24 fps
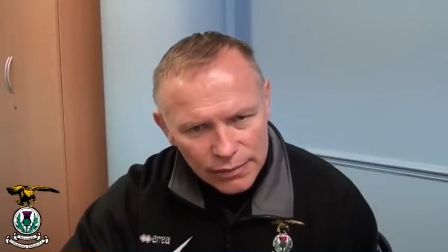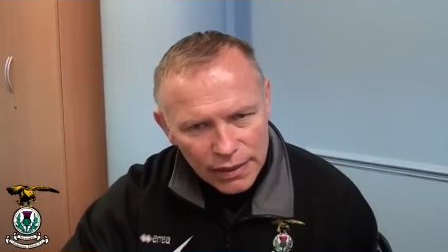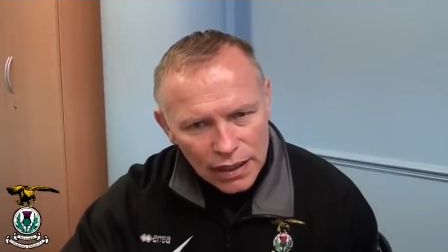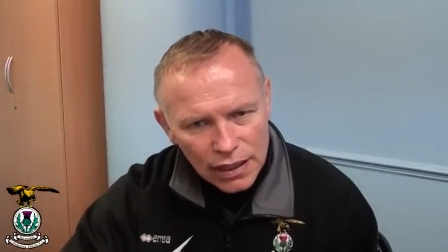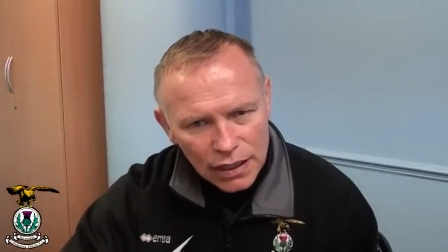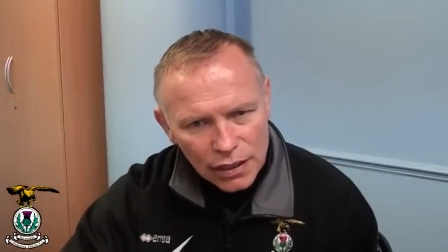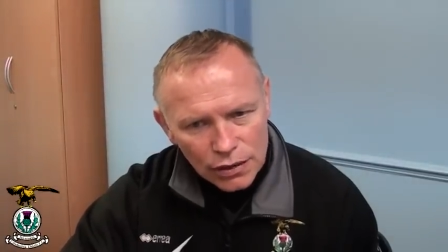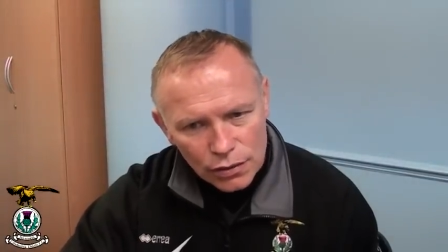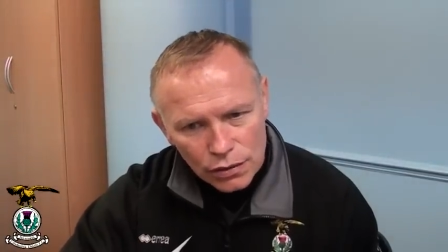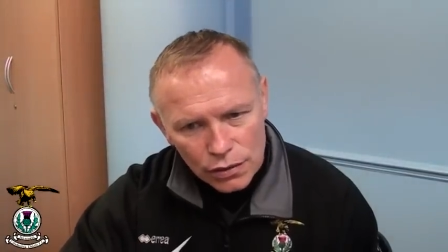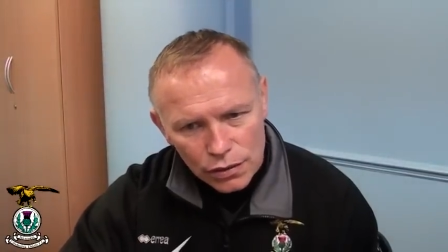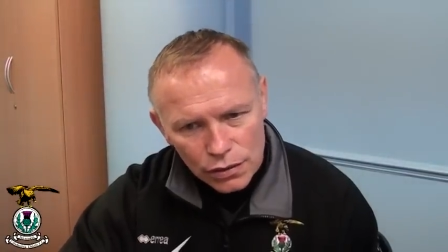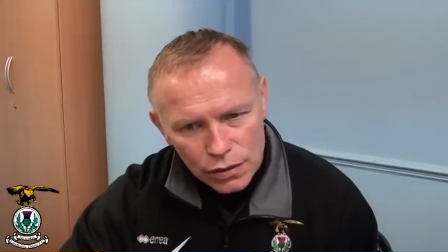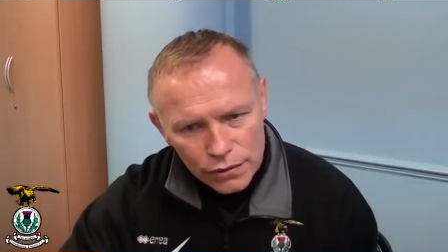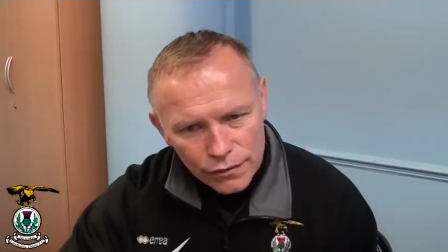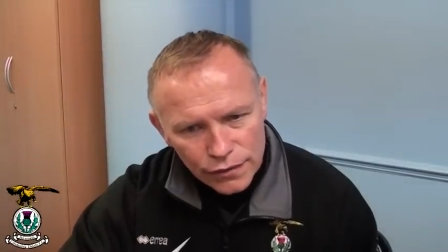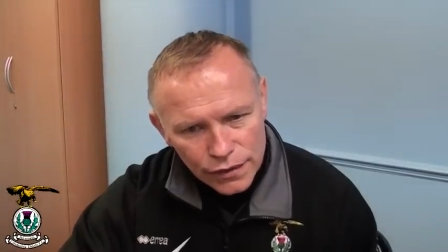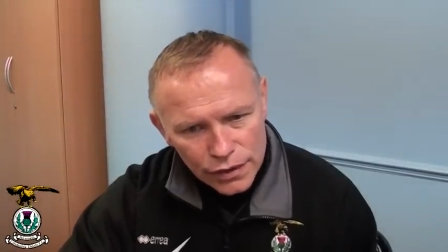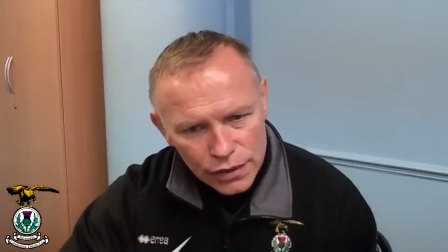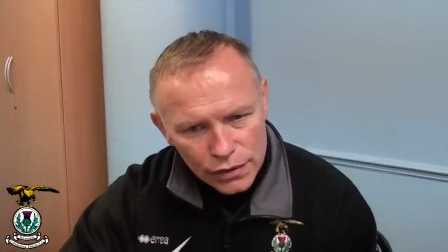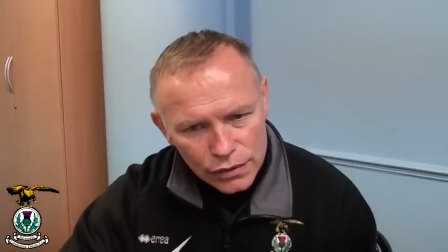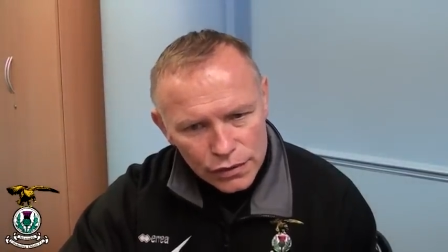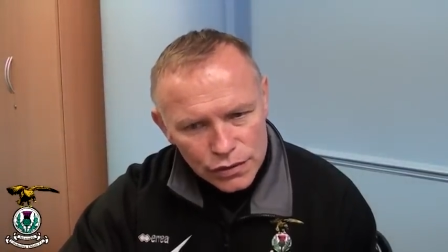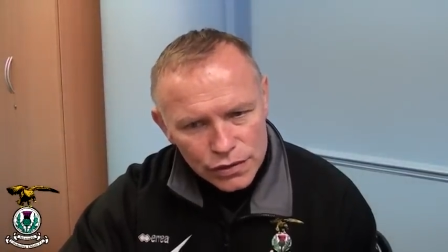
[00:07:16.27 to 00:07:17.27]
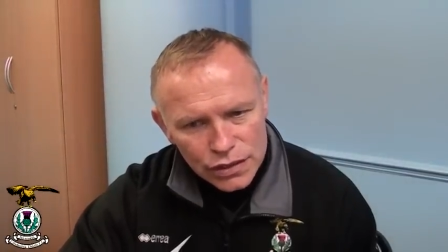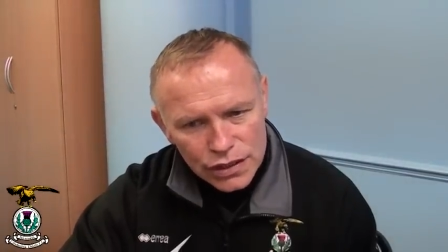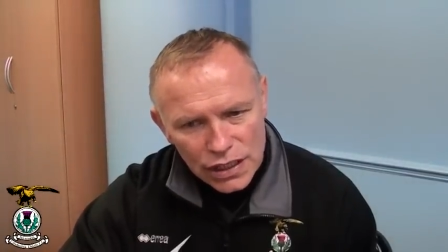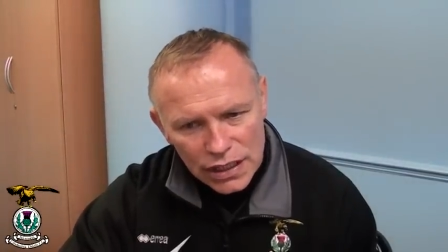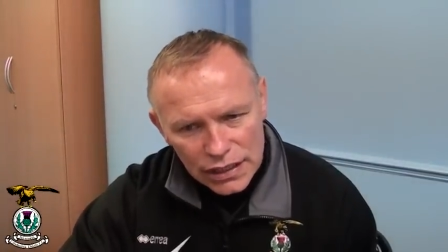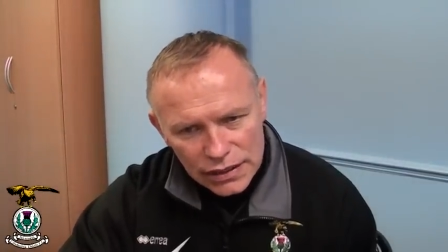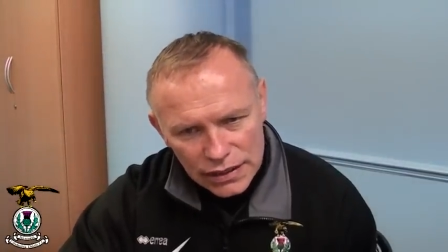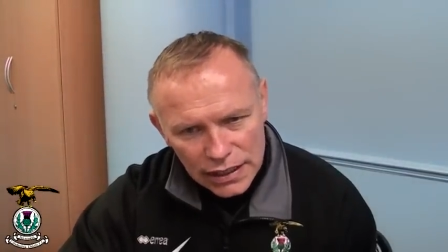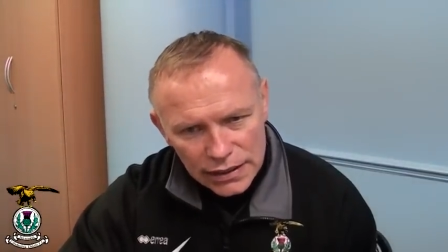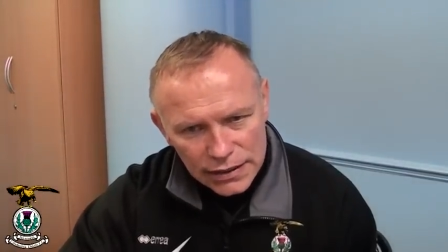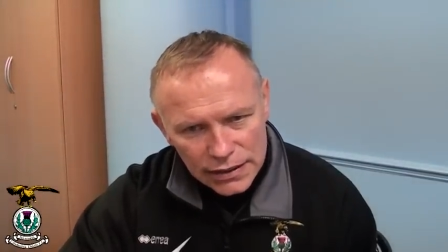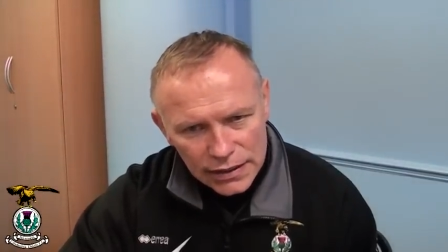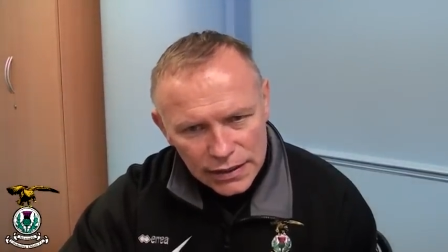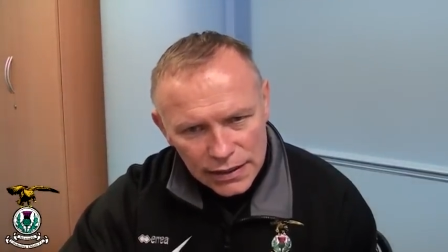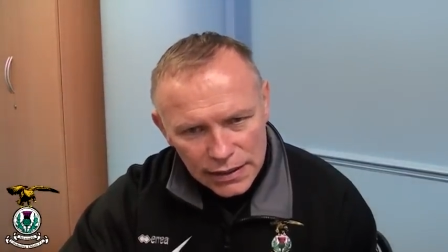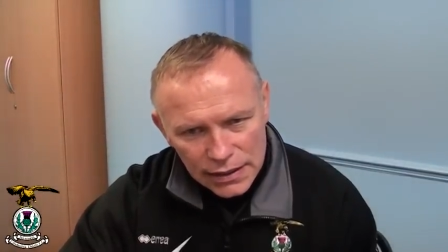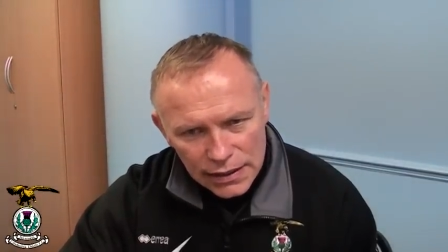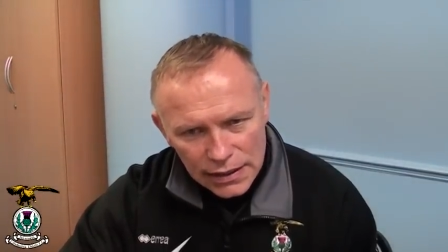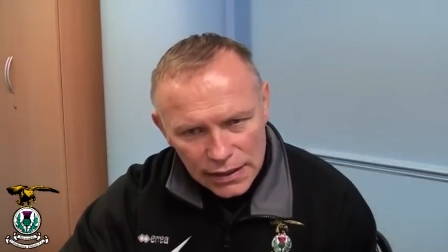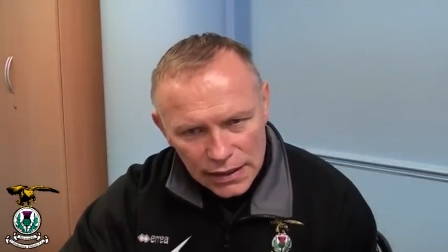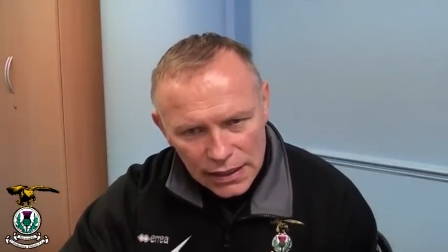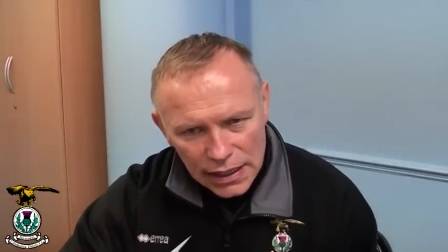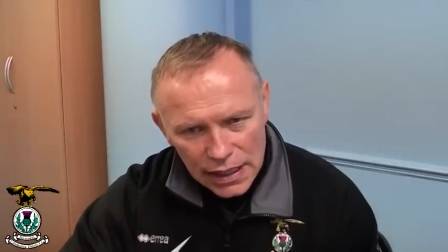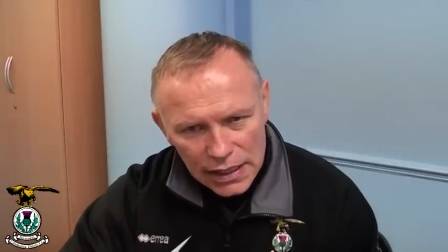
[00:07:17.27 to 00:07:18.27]
back and look for the outside in
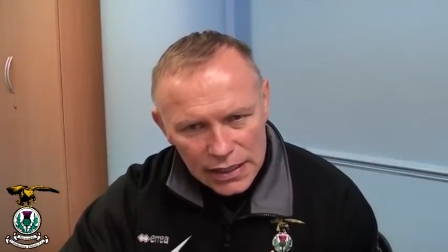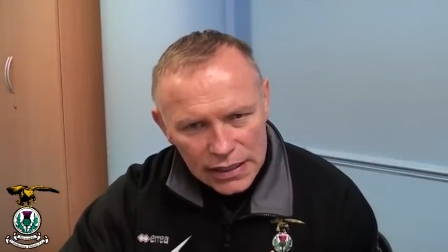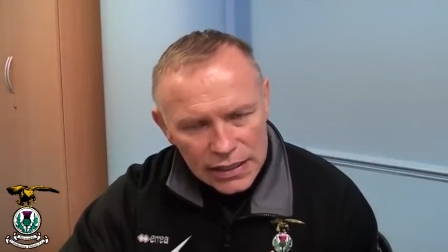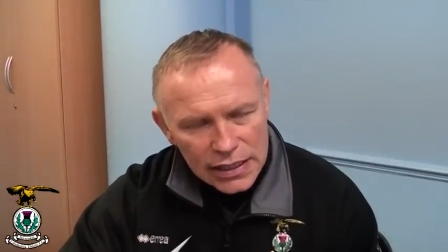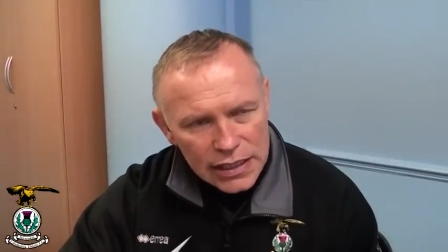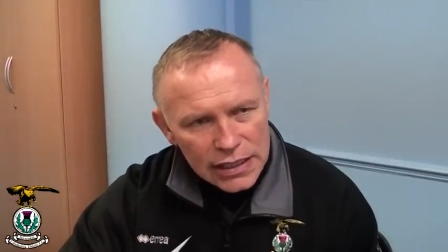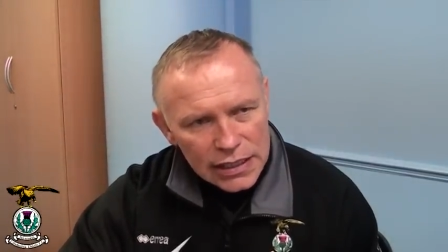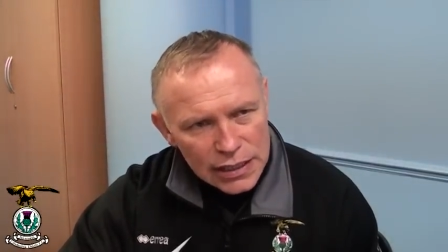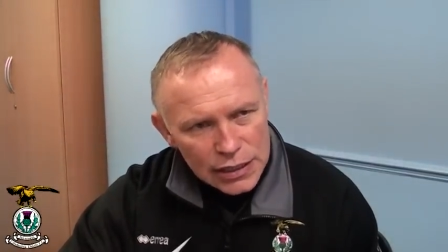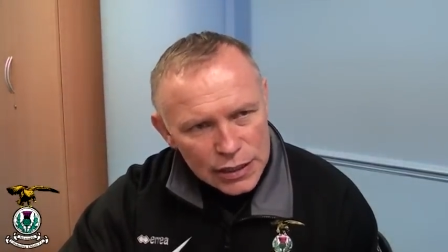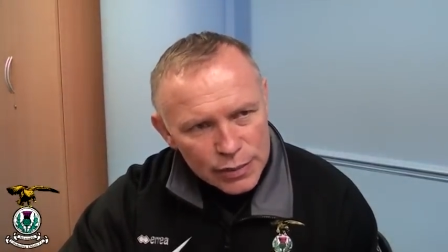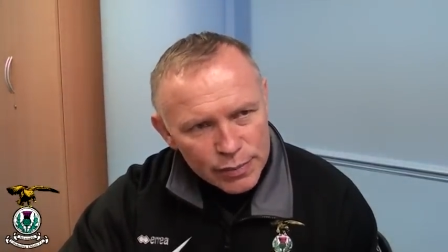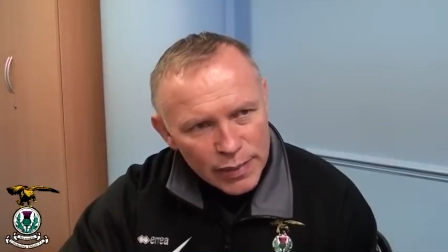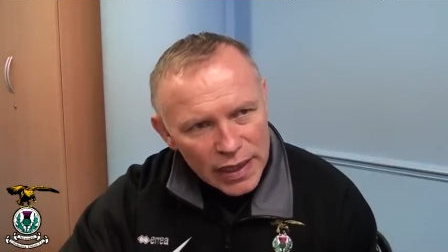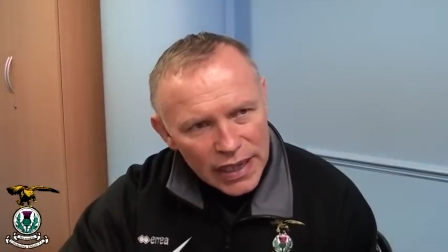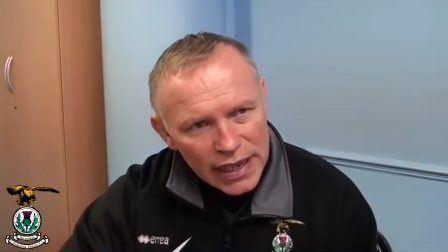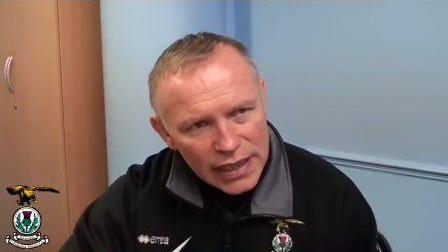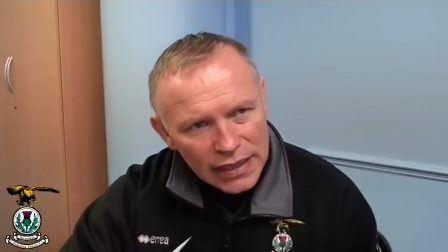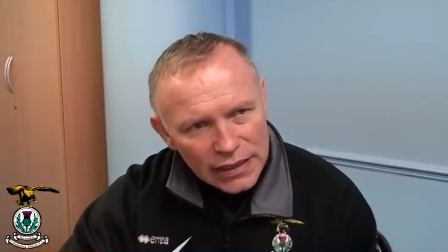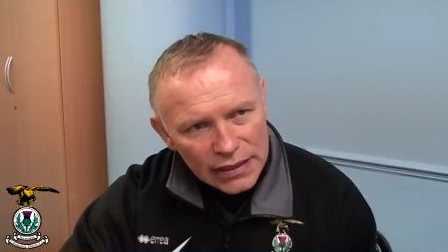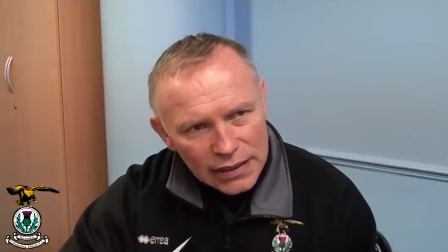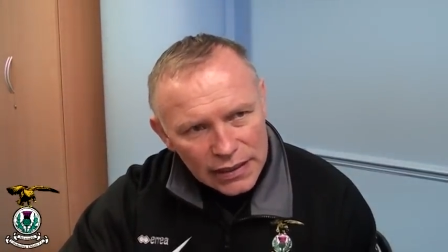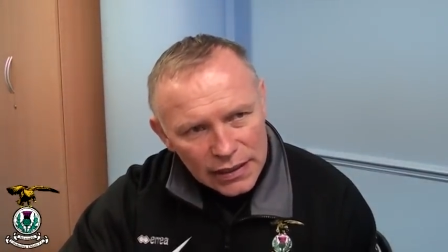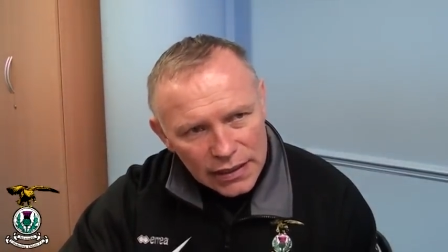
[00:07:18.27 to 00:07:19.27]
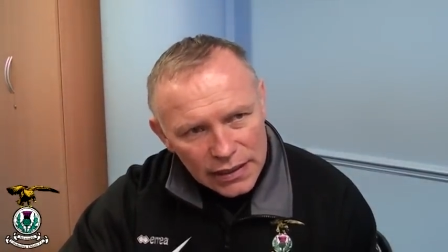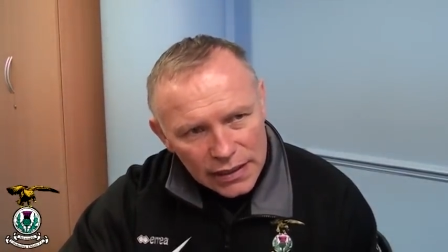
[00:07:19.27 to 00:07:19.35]
and give respect